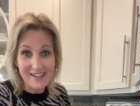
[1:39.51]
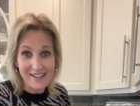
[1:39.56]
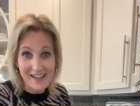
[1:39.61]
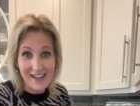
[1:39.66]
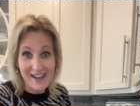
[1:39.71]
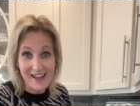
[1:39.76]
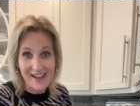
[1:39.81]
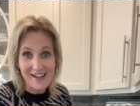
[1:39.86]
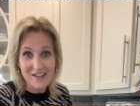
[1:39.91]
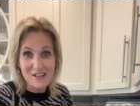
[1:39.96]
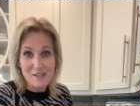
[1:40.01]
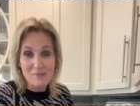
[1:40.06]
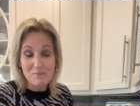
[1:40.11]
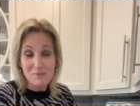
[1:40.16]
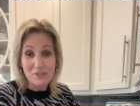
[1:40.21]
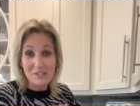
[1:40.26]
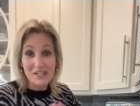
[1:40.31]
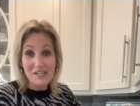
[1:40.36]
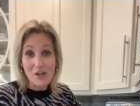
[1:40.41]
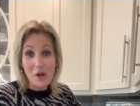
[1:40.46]
Yeah,
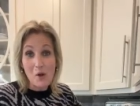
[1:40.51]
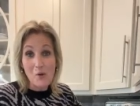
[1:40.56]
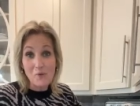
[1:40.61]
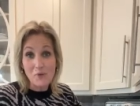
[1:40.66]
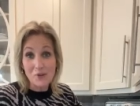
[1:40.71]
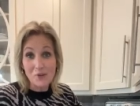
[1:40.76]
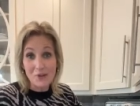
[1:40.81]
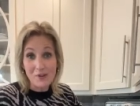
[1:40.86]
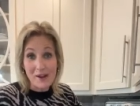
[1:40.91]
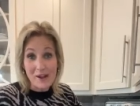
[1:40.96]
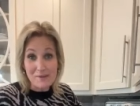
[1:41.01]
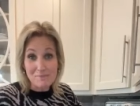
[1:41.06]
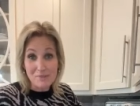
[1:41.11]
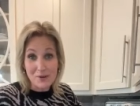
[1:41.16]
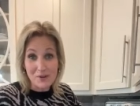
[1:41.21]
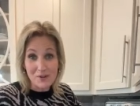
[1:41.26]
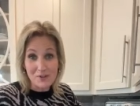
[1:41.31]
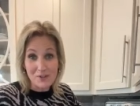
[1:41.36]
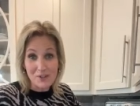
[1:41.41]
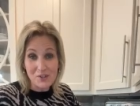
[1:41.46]
put that over your hamburger